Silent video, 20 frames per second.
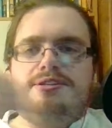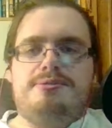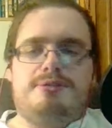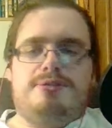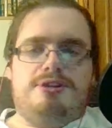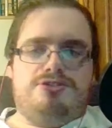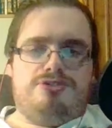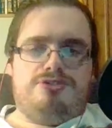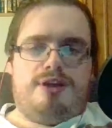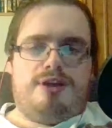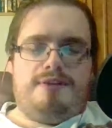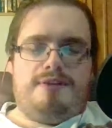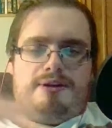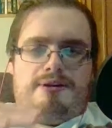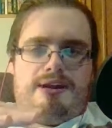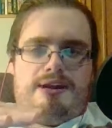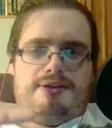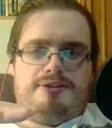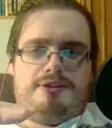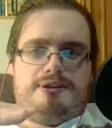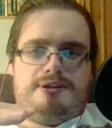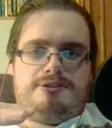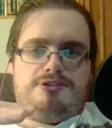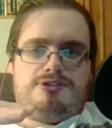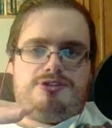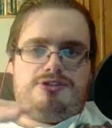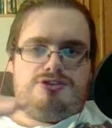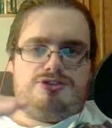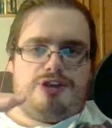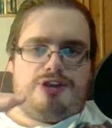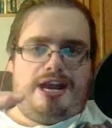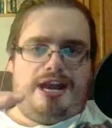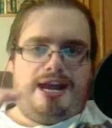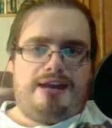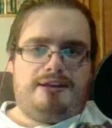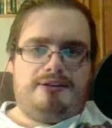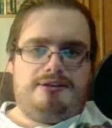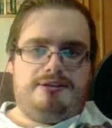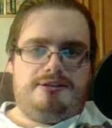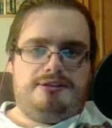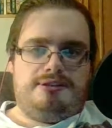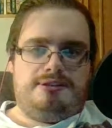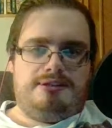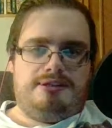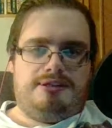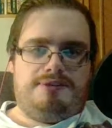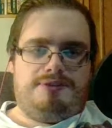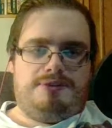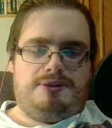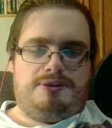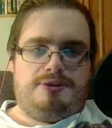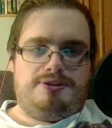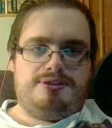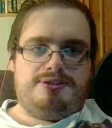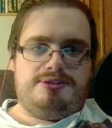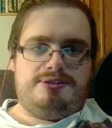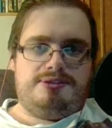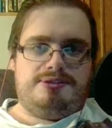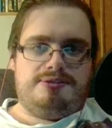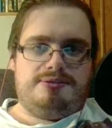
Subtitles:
where they're driving around the track in different courses?